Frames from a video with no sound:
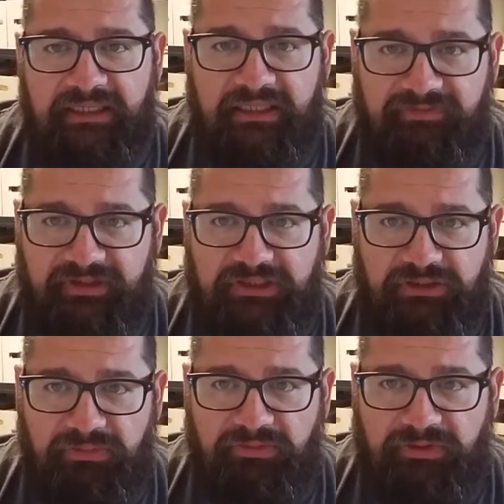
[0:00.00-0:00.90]
that eventually
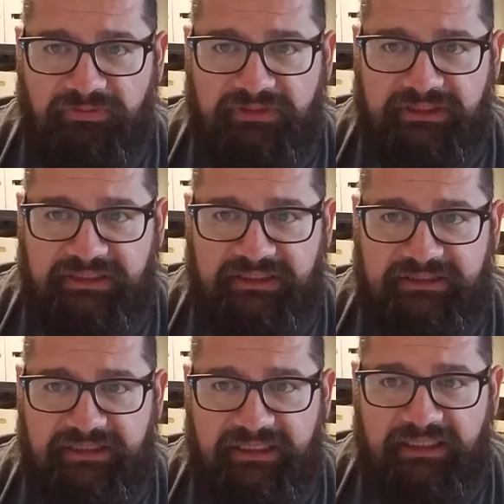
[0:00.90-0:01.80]
moved over to
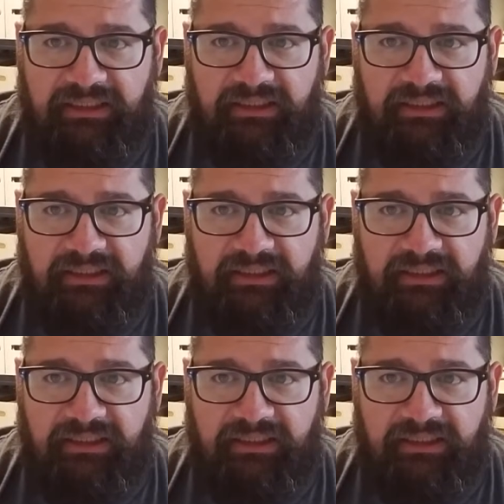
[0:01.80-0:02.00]
DC.